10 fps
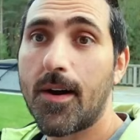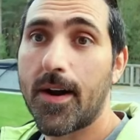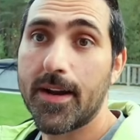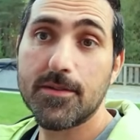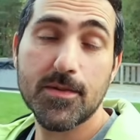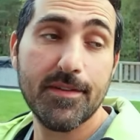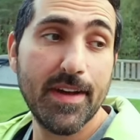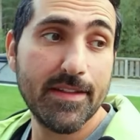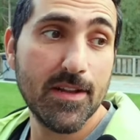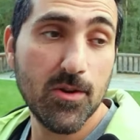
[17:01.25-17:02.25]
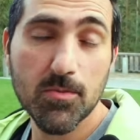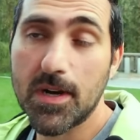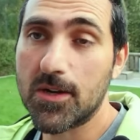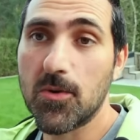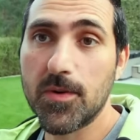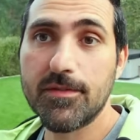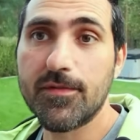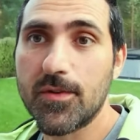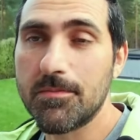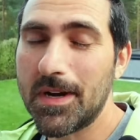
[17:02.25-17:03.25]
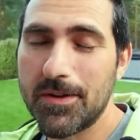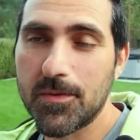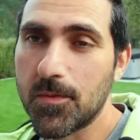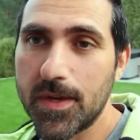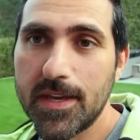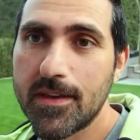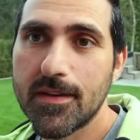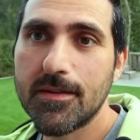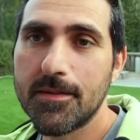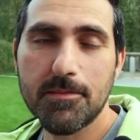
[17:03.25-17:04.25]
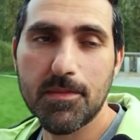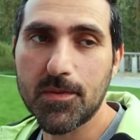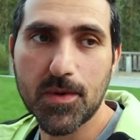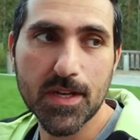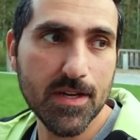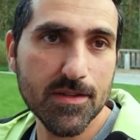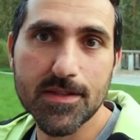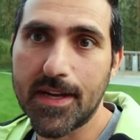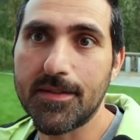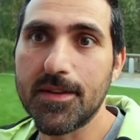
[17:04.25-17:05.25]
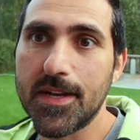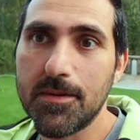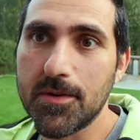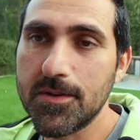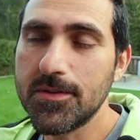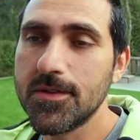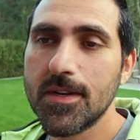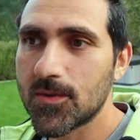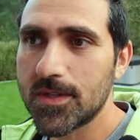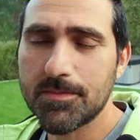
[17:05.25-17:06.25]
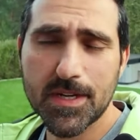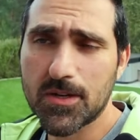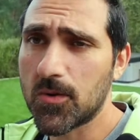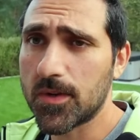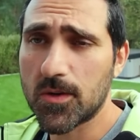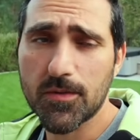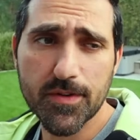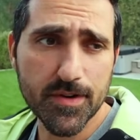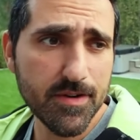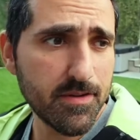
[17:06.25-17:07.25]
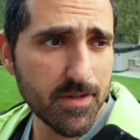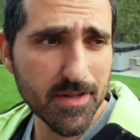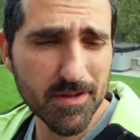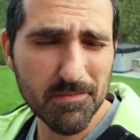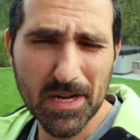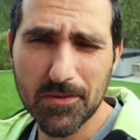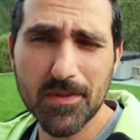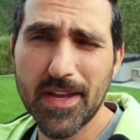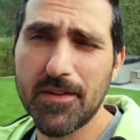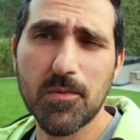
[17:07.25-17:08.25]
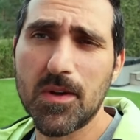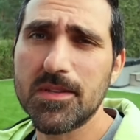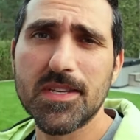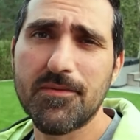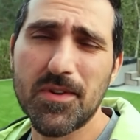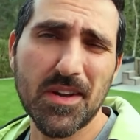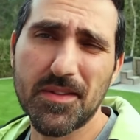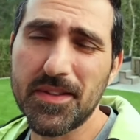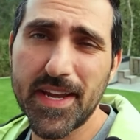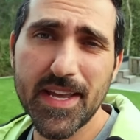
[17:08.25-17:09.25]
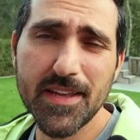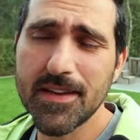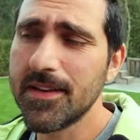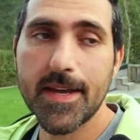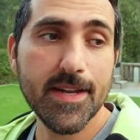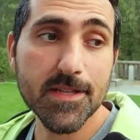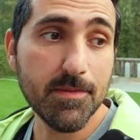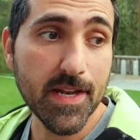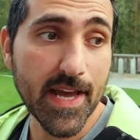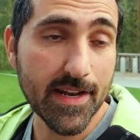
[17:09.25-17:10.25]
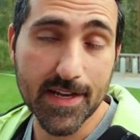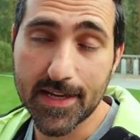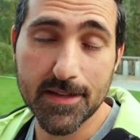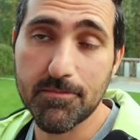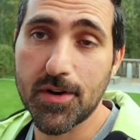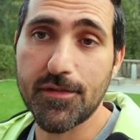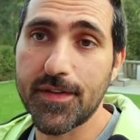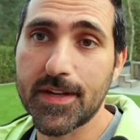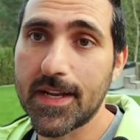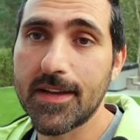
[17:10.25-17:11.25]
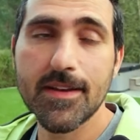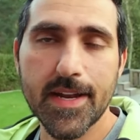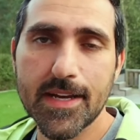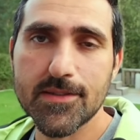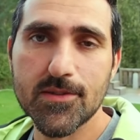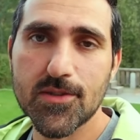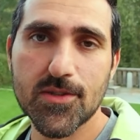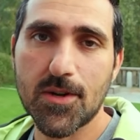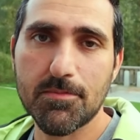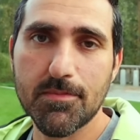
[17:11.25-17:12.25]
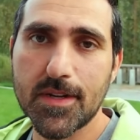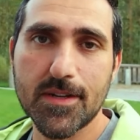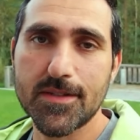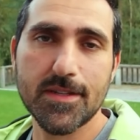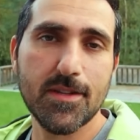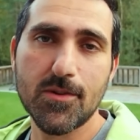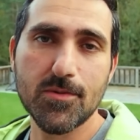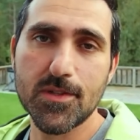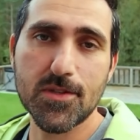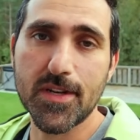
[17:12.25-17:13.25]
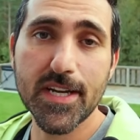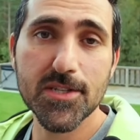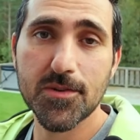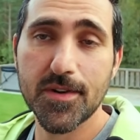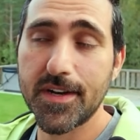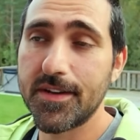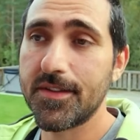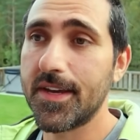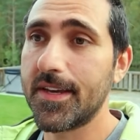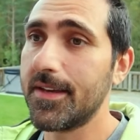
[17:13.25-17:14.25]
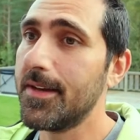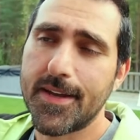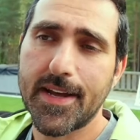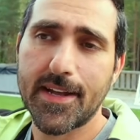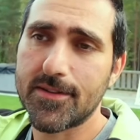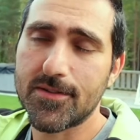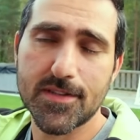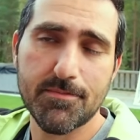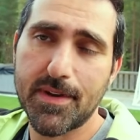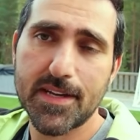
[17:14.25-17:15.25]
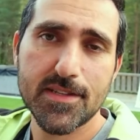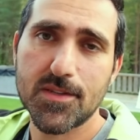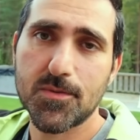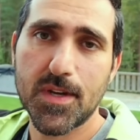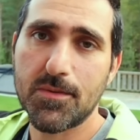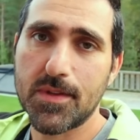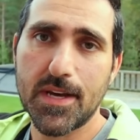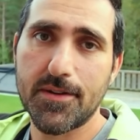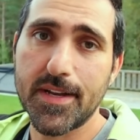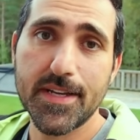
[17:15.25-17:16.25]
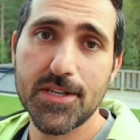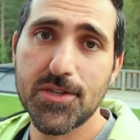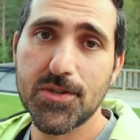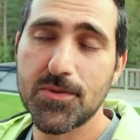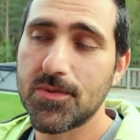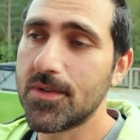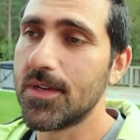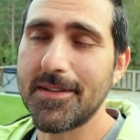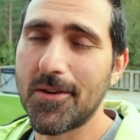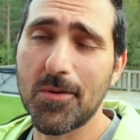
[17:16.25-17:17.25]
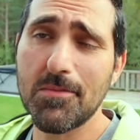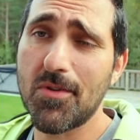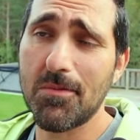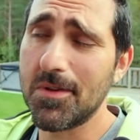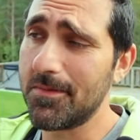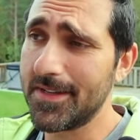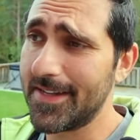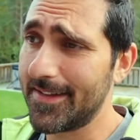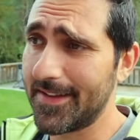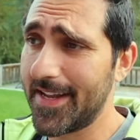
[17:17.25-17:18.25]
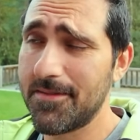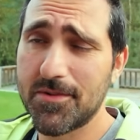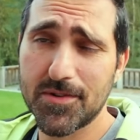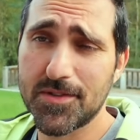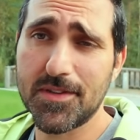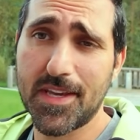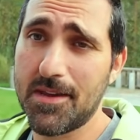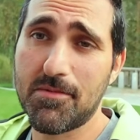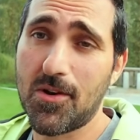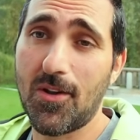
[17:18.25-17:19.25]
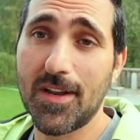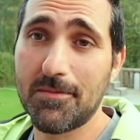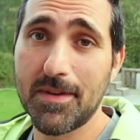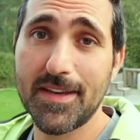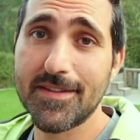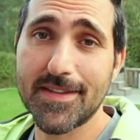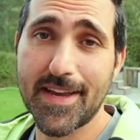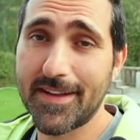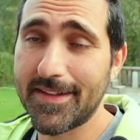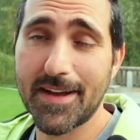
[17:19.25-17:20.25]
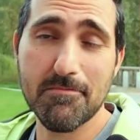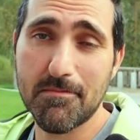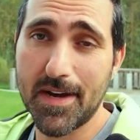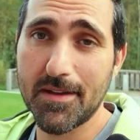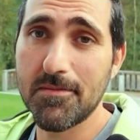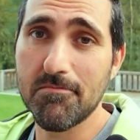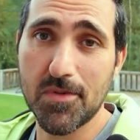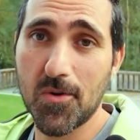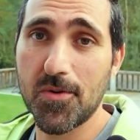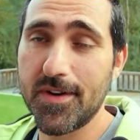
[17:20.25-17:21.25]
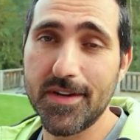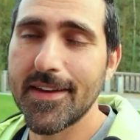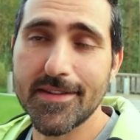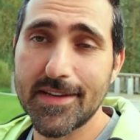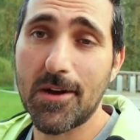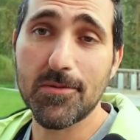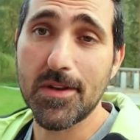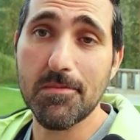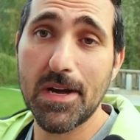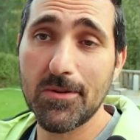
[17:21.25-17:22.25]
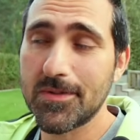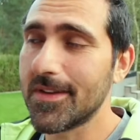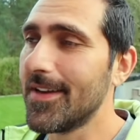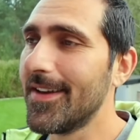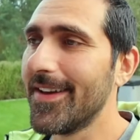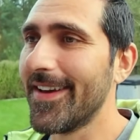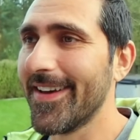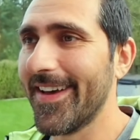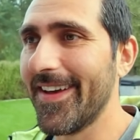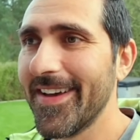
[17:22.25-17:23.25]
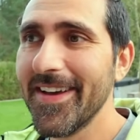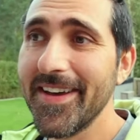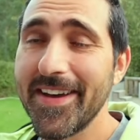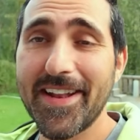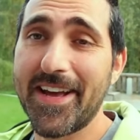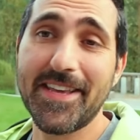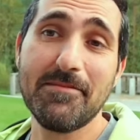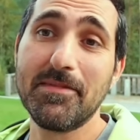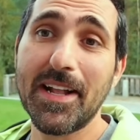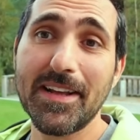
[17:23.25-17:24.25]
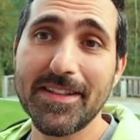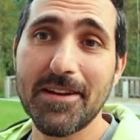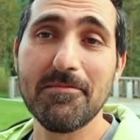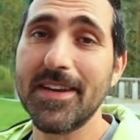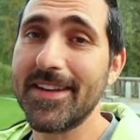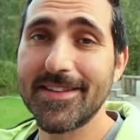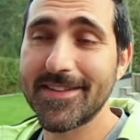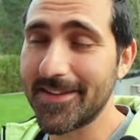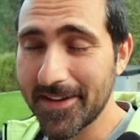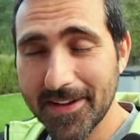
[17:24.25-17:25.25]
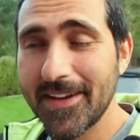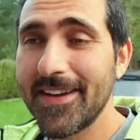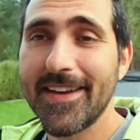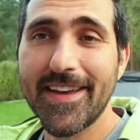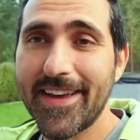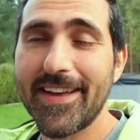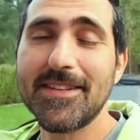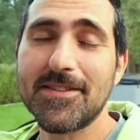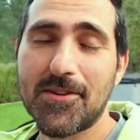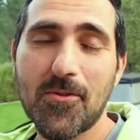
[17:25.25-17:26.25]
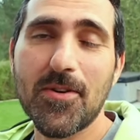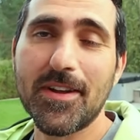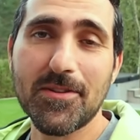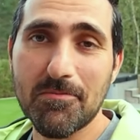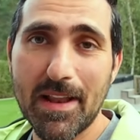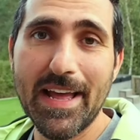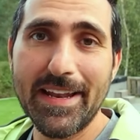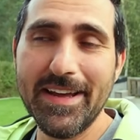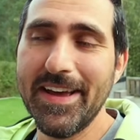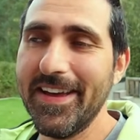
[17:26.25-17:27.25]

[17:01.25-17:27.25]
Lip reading: All right, so I've had the Luba going for about a week between us and the neighbors. So it's been going over about once every other day, and it's been handling it perfectly. It hasn't stopped because it loses connection or anything. It handles the passageway without any issues. The only problem is that the neighbors keep calling me saying that my mower is out and about. And I keep telling them it's according to plan.